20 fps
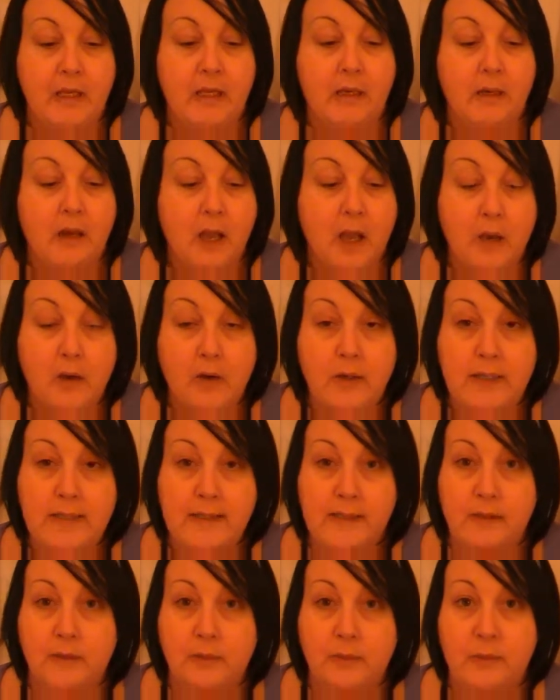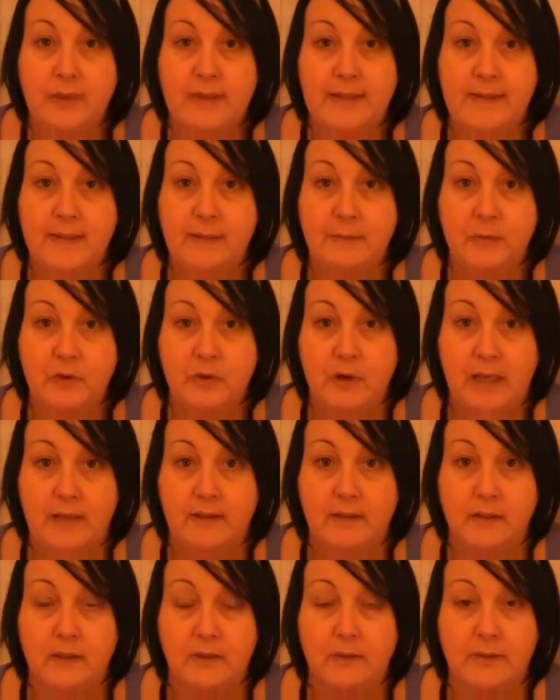load it up with some
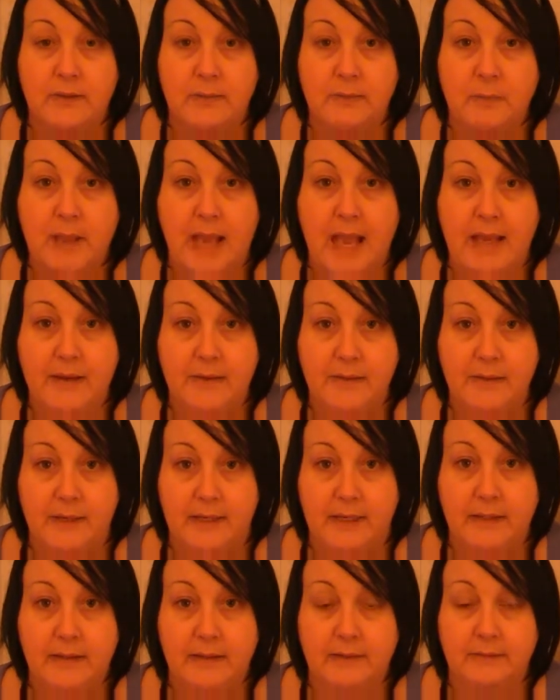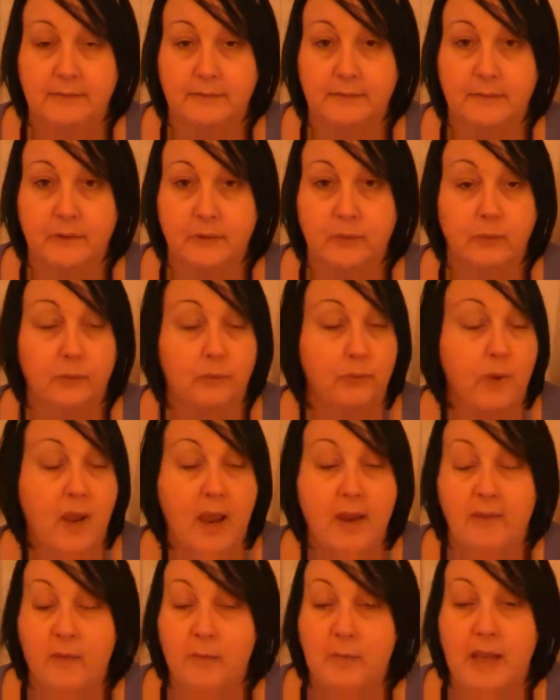translucent powder or
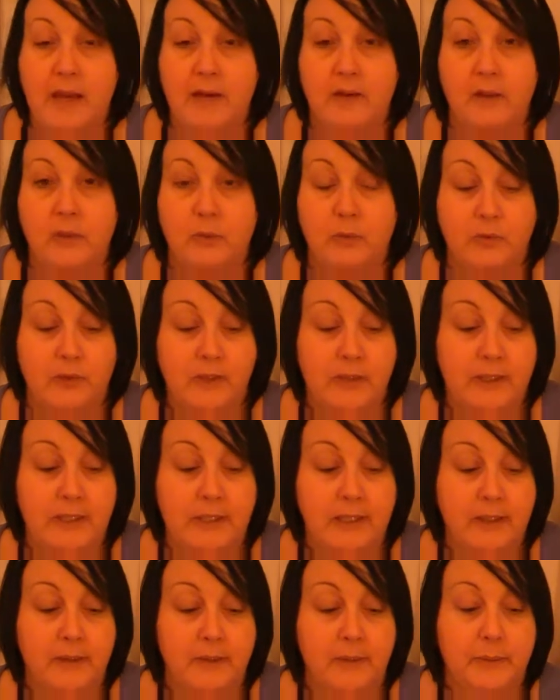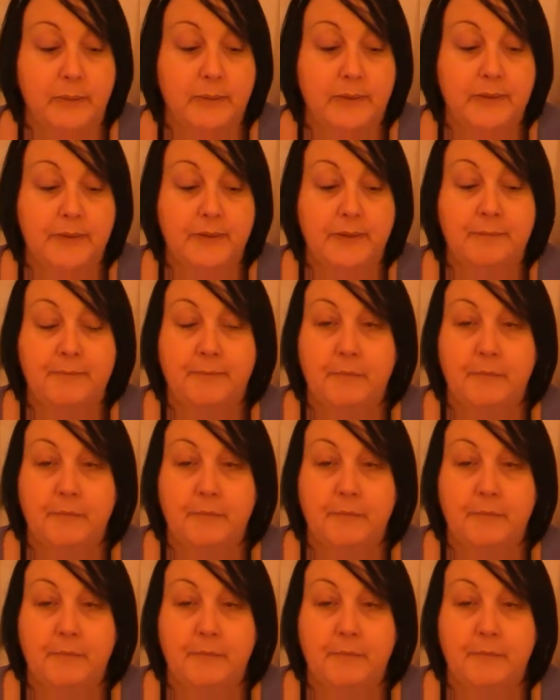whatever powder you want to use,